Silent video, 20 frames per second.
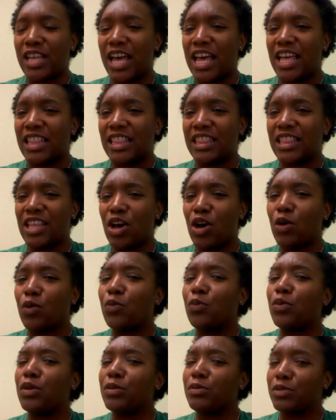I thought
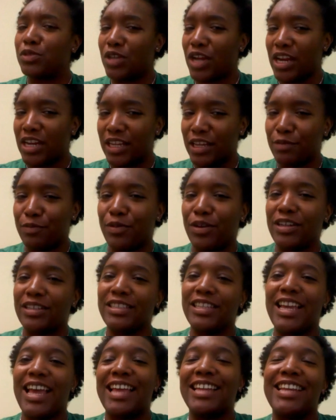we were trying to get pregnant.